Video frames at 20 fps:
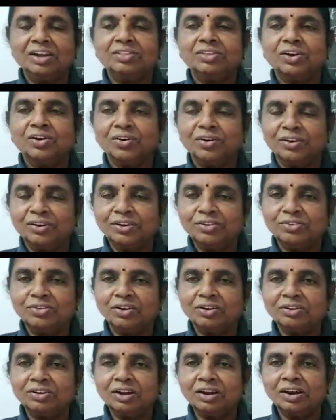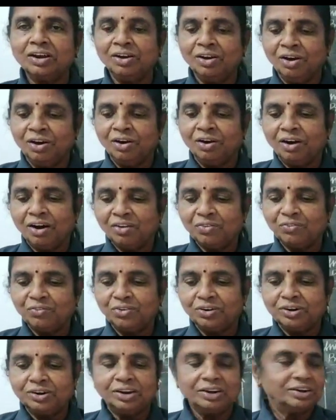the horizontal or
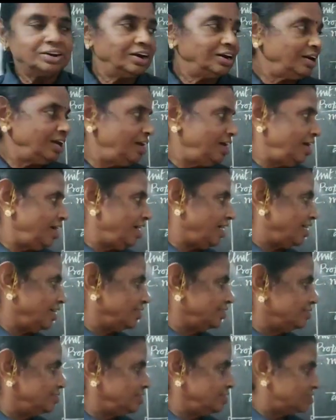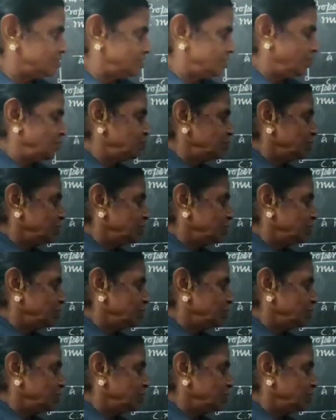vertical axis.